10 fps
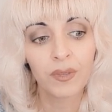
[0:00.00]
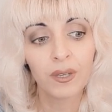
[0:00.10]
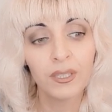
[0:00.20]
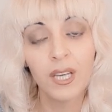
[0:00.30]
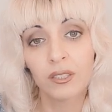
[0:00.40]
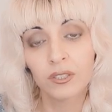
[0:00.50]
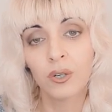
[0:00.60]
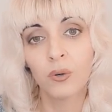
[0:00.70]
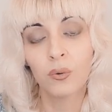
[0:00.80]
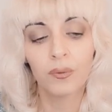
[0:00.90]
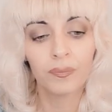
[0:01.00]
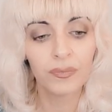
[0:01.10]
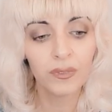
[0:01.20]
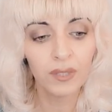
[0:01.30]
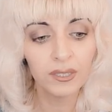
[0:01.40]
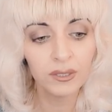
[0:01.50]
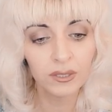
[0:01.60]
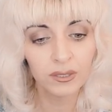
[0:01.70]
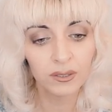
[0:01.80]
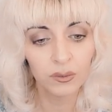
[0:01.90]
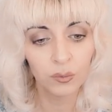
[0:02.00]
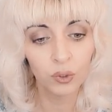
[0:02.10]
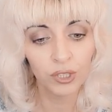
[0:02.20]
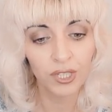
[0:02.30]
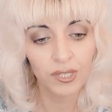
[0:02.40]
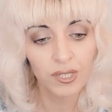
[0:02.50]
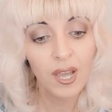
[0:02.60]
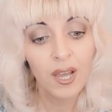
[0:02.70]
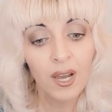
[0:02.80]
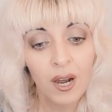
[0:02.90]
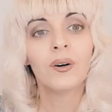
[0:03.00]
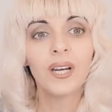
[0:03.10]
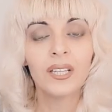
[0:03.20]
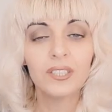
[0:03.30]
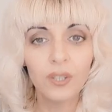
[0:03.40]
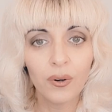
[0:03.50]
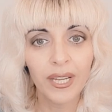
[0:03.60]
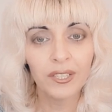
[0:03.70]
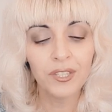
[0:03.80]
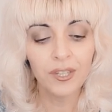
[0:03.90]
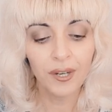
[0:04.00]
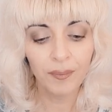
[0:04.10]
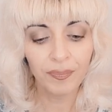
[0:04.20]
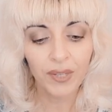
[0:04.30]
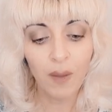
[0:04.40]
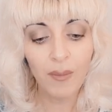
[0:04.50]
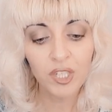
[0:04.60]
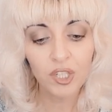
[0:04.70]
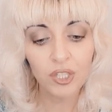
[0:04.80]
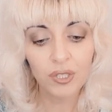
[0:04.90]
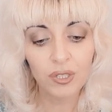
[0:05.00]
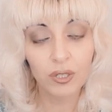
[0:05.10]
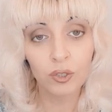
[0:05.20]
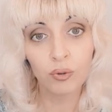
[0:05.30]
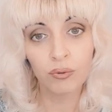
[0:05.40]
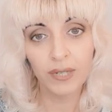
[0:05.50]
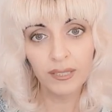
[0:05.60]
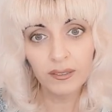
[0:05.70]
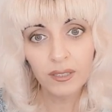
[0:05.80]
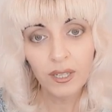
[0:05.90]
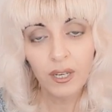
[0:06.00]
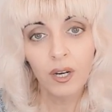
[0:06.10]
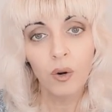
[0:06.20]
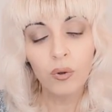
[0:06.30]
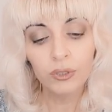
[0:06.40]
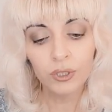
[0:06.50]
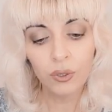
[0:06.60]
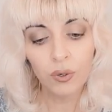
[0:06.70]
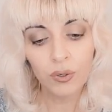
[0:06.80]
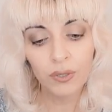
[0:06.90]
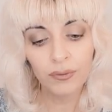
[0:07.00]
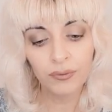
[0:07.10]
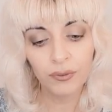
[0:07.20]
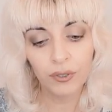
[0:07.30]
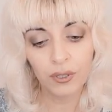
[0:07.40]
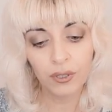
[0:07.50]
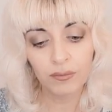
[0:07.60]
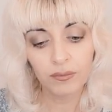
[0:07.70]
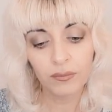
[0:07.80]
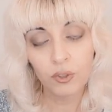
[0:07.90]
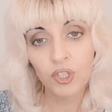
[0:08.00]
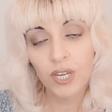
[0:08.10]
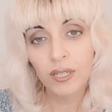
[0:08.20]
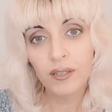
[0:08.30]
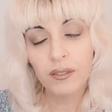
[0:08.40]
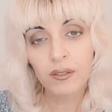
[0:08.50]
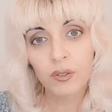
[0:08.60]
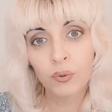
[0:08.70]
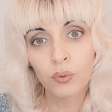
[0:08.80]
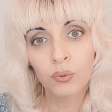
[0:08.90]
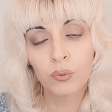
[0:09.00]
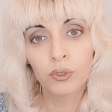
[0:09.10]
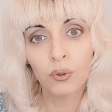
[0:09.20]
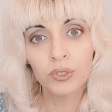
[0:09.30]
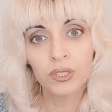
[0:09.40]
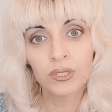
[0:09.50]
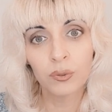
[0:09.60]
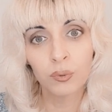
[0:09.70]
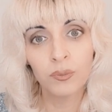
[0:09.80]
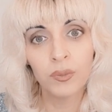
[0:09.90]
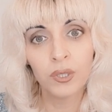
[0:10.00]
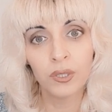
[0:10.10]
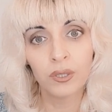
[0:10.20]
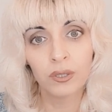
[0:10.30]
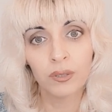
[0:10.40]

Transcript: yeah, so that's what it is. Okay, so and how much is to rent? Also, if you check it, you will notice it would be